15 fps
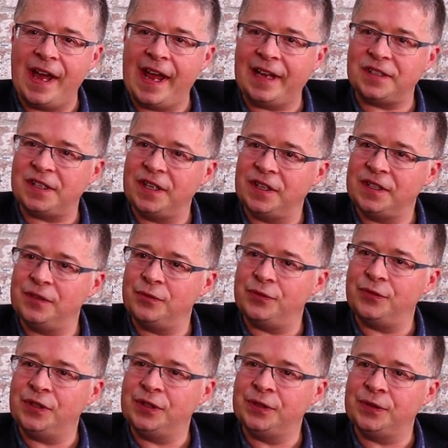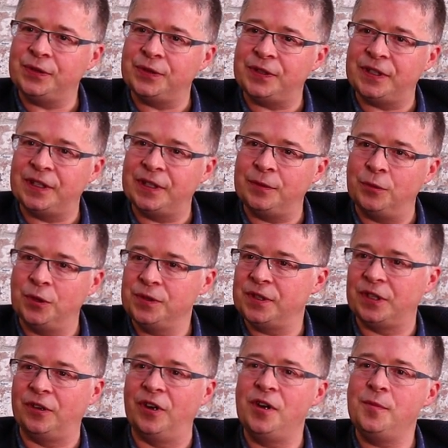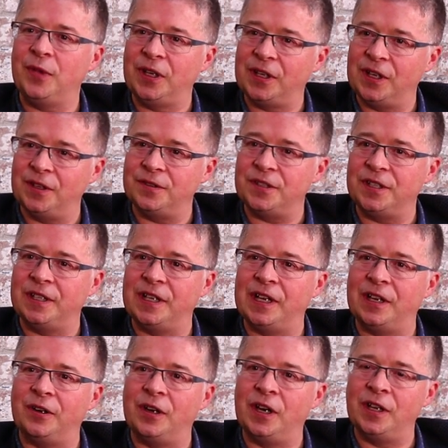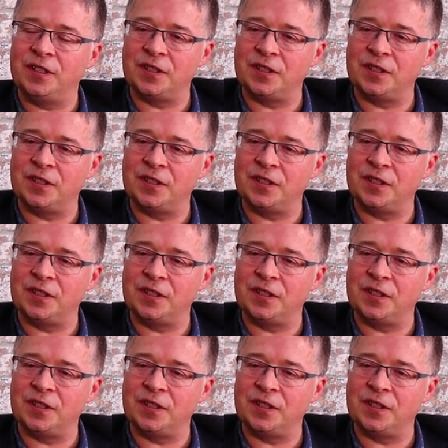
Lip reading: And actually, I don't feel that I want to grow my coaching now.